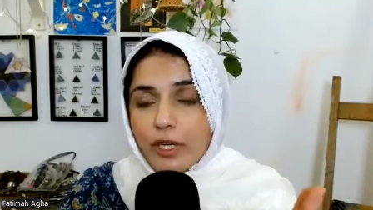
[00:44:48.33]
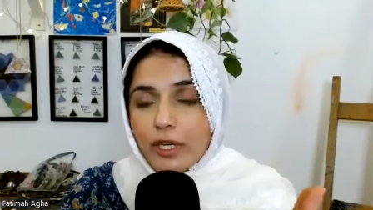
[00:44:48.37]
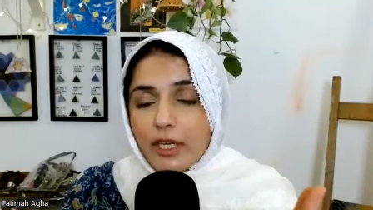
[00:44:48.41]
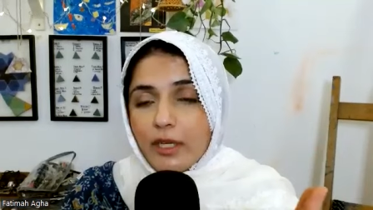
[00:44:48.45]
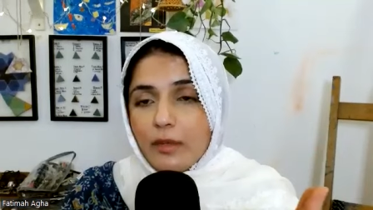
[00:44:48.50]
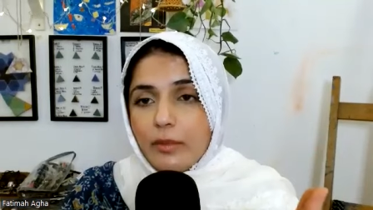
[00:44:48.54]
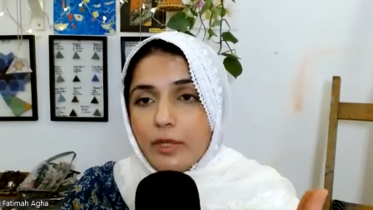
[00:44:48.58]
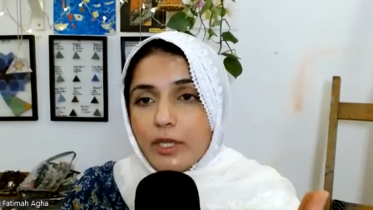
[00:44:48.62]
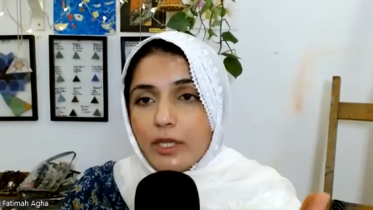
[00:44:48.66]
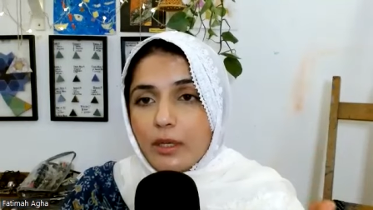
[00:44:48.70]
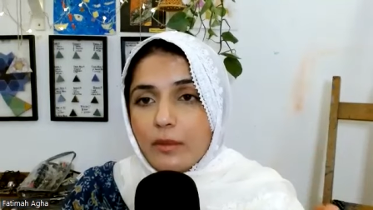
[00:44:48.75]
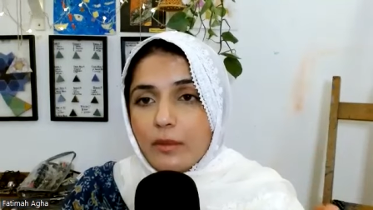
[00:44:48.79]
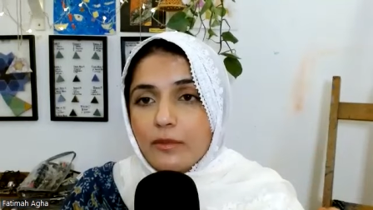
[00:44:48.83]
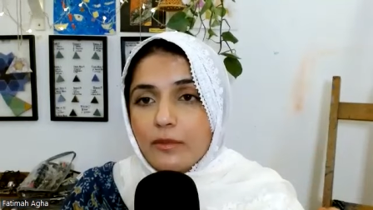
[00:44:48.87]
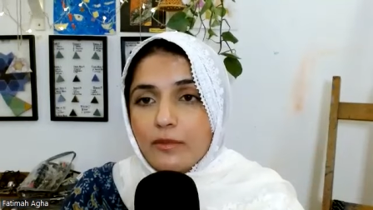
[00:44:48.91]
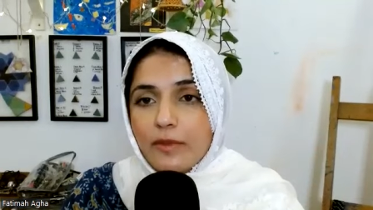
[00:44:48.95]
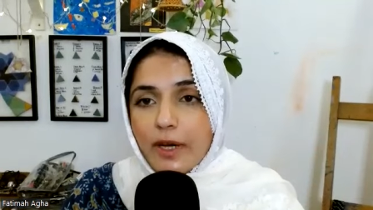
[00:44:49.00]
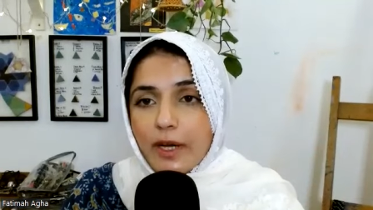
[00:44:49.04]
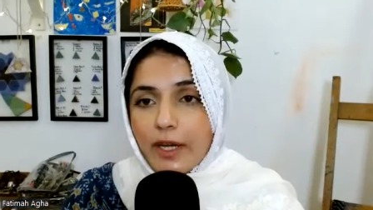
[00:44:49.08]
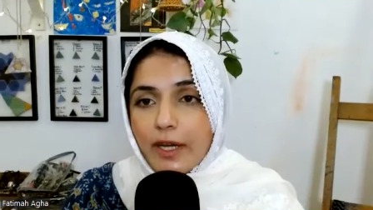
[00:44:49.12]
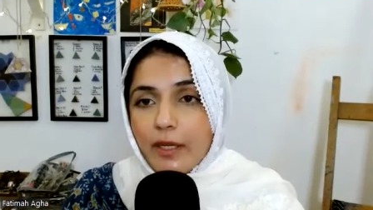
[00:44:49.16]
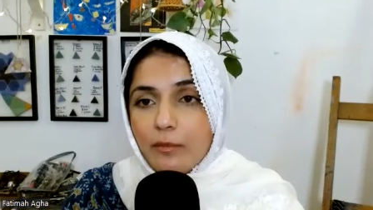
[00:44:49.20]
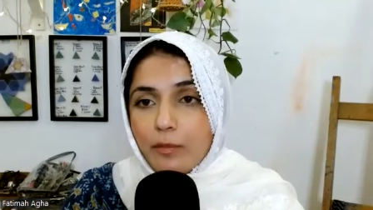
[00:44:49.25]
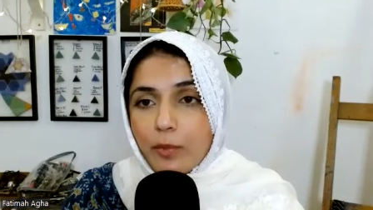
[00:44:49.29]
it becomes
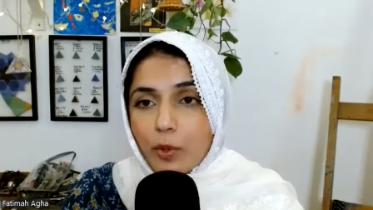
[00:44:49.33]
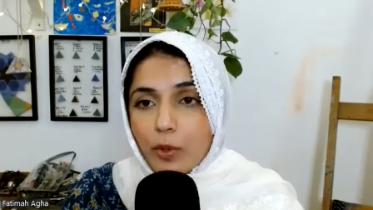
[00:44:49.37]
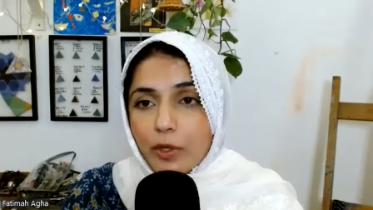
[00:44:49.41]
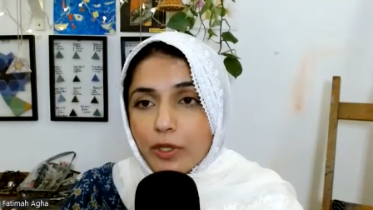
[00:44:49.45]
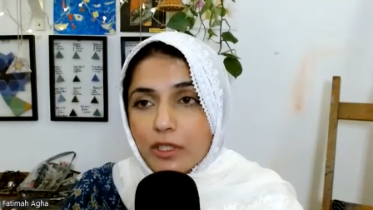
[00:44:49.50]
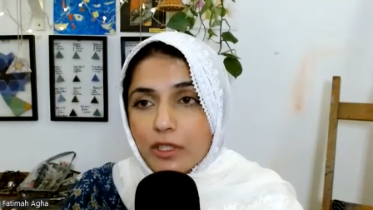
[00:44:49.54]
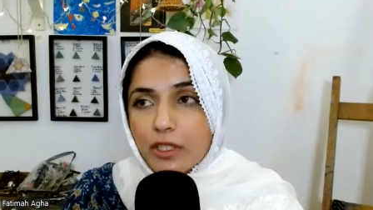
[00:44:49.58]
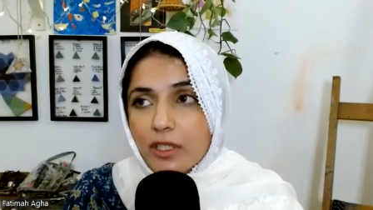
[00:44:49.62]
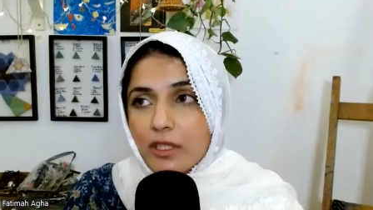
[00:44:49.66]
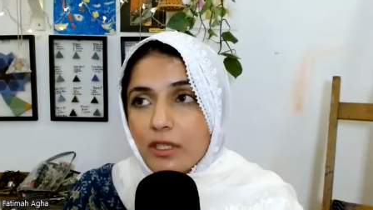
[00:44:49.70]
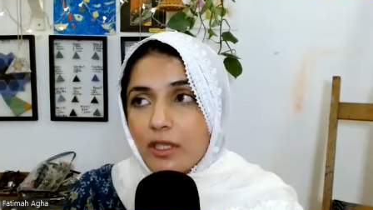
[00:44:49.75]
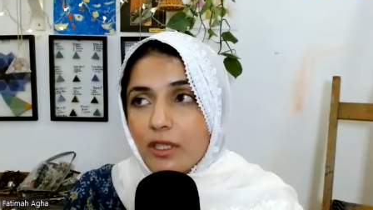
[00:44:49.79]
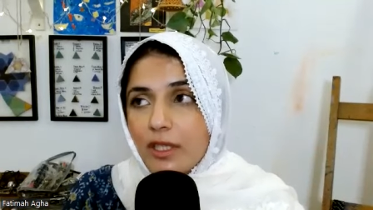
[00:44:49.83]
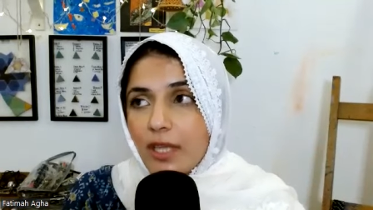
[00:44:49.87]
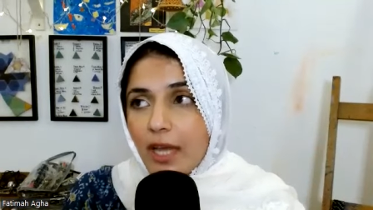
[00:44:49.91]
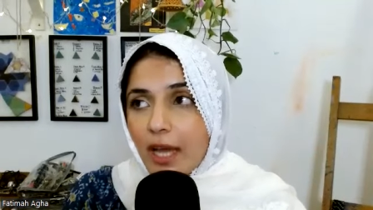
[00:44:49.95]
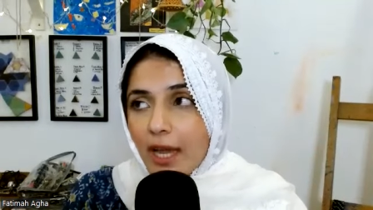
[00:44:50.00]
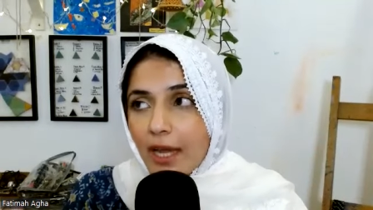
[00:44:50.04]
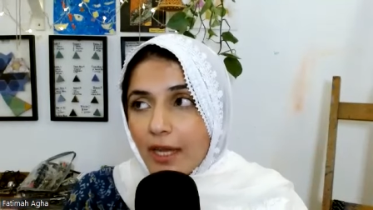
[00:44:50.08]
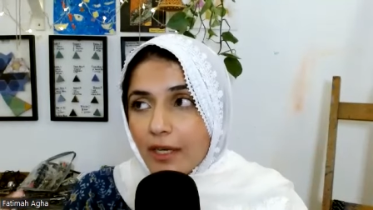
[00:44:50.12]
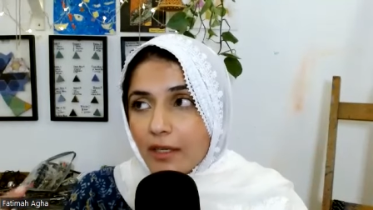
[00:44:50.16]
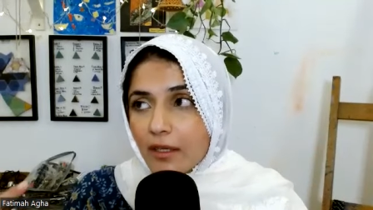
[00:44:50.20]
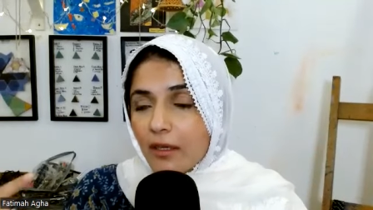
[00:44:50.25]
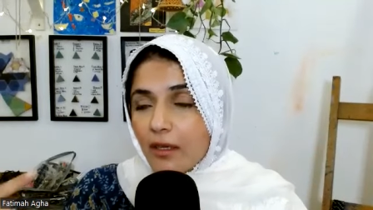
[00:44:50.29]
very important
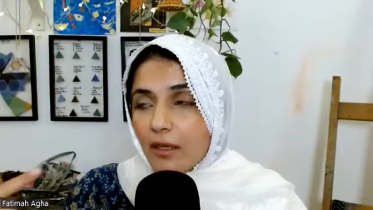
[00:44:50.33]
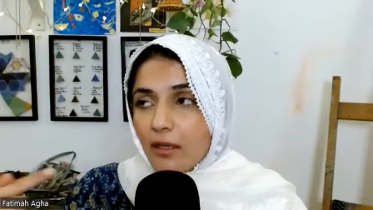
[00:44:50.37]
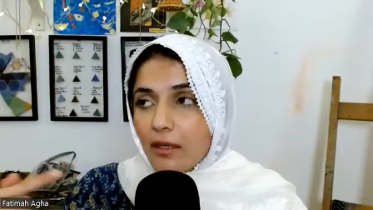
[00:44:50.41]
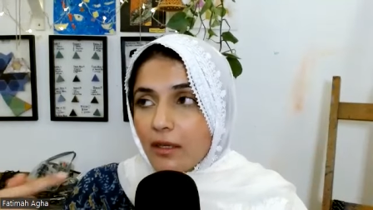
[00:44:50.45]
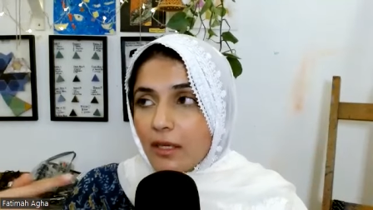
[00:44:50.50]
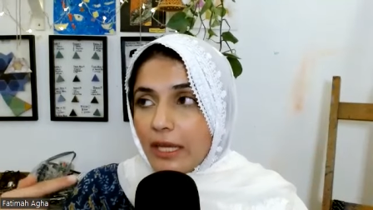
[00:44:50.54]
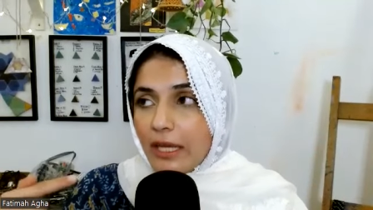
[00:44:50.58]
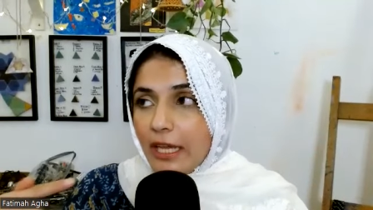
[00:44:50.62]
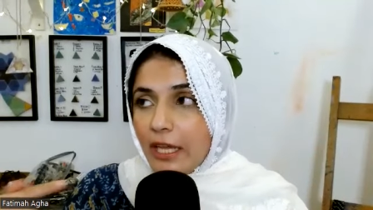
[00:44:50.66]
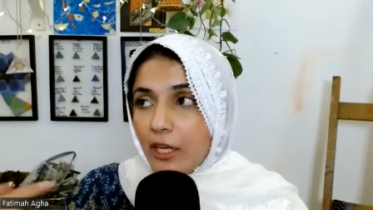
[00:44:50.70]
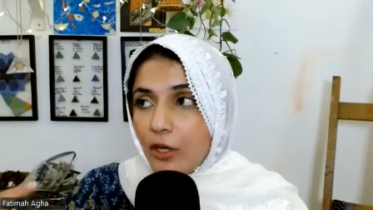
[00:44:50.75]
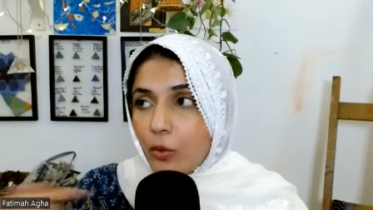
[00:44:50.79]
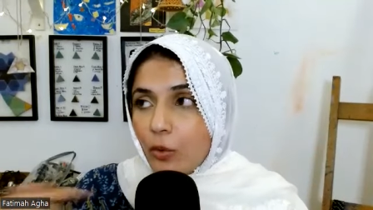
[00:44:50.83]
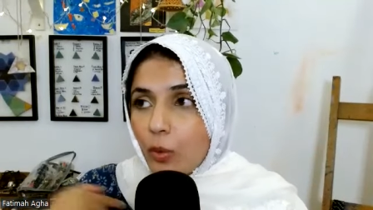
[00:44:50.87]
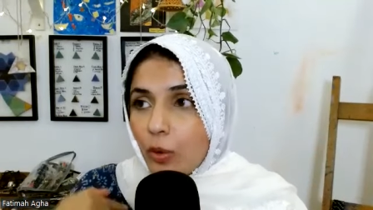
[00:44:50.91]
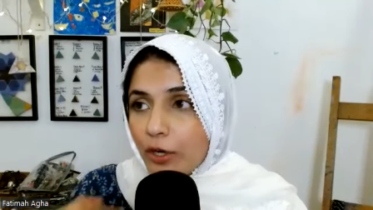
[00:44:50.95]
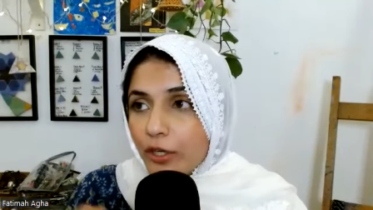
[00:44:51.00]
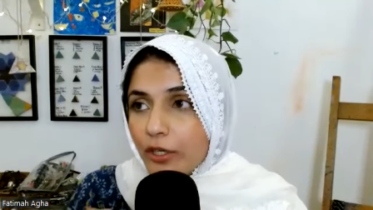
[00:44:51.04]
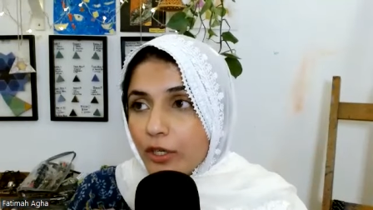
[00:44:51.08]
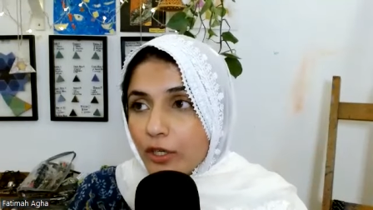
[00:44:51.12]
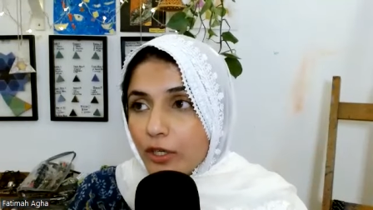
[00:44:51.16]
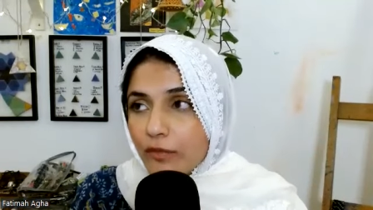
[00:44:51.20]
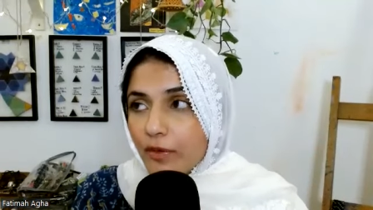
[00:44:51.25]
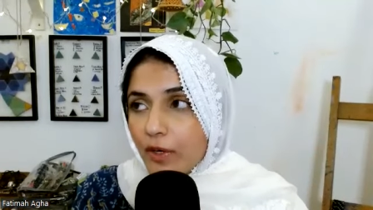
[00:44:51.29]
that in
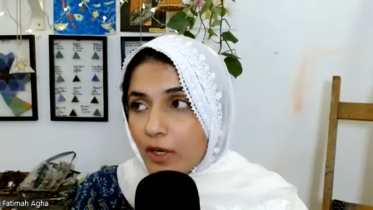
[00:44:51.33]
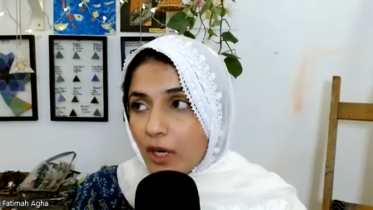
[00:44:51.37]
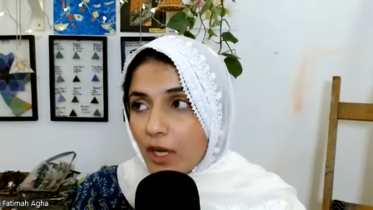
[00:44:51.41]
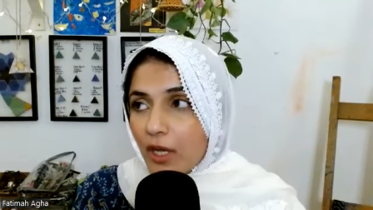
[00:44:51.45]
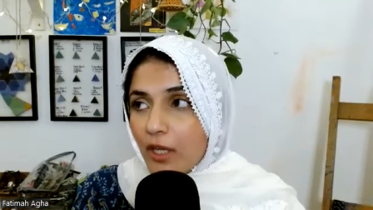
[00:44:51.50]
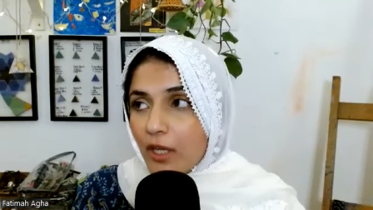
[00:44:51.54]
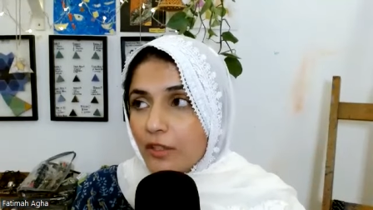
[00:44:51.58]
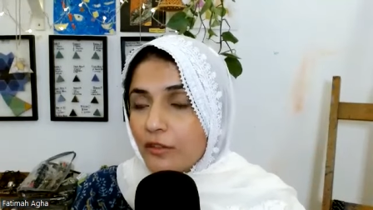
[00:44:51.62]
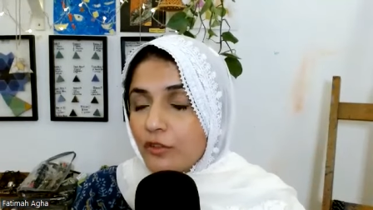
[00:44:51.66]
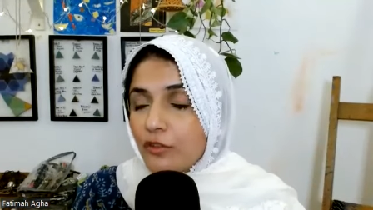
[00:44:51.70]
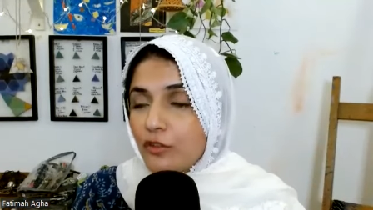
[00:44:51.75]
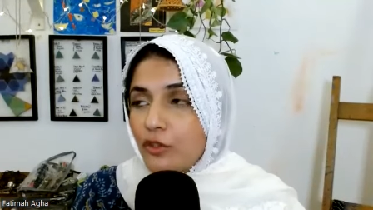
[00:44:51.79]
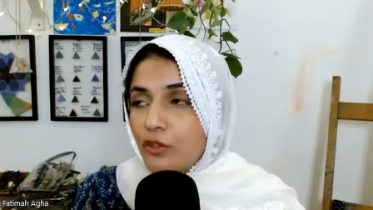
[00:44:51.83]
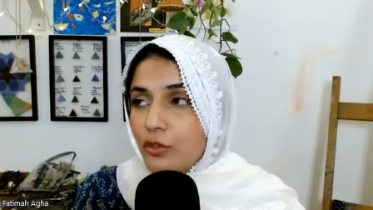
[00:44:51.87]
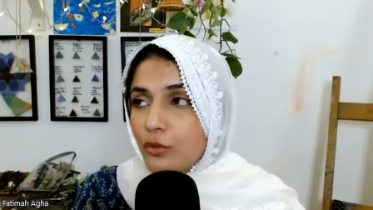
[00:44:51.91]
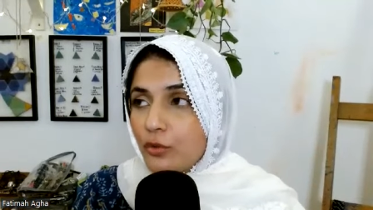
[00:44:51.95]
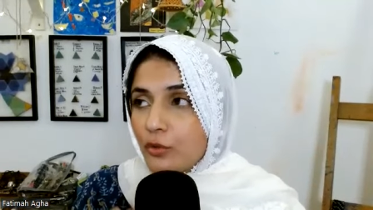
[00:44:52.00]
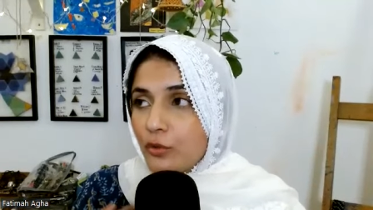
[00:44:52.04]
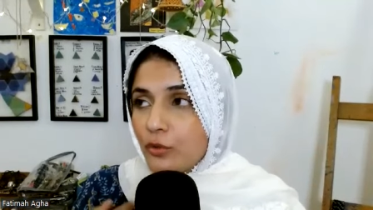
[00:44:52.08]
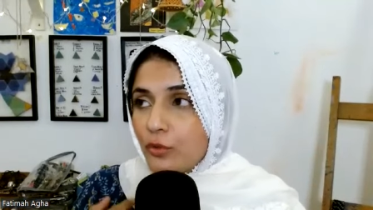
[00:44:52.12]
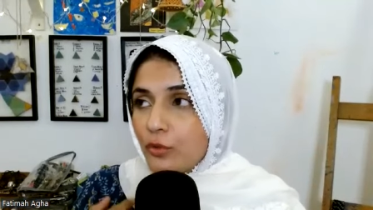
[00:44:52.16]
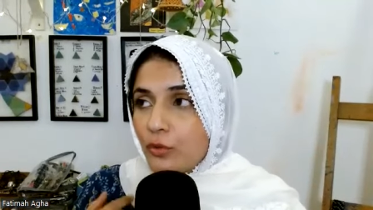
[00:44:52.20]
order for us to